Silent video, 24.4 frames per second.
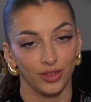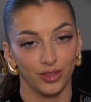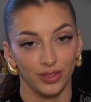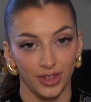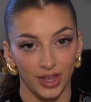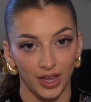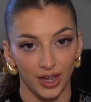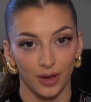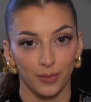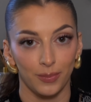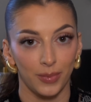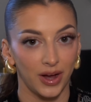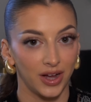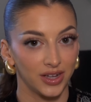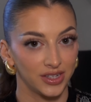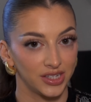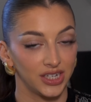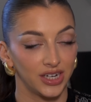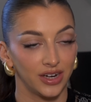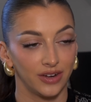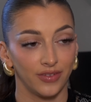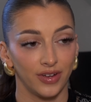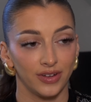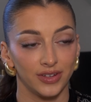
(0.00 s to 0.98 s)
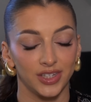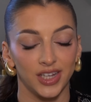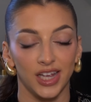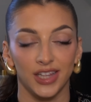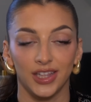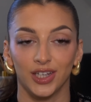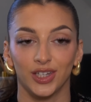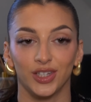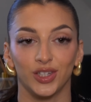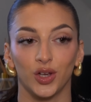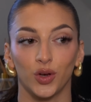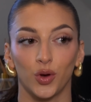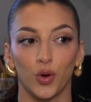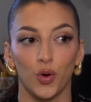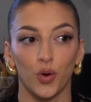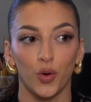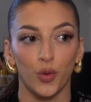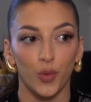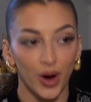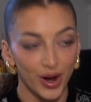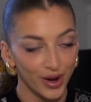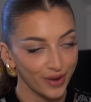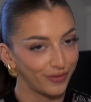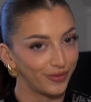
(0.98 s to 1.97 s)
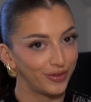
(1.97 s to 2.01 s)
Think positive. I said this
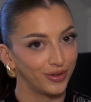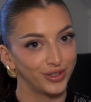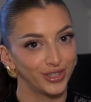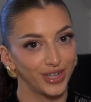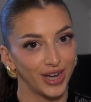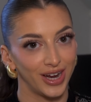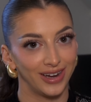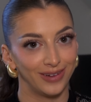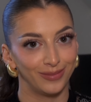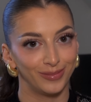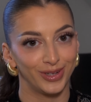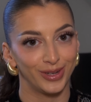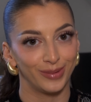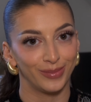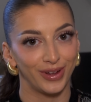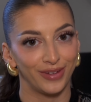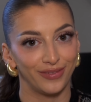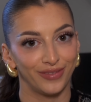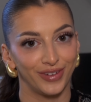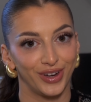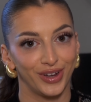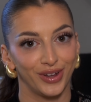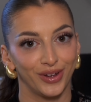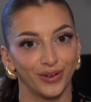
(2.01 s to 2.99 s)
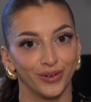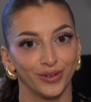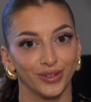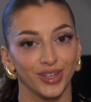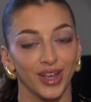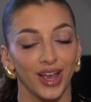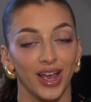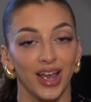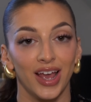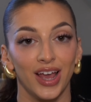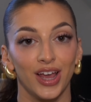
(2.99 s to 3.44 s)
quite a few times in my videos.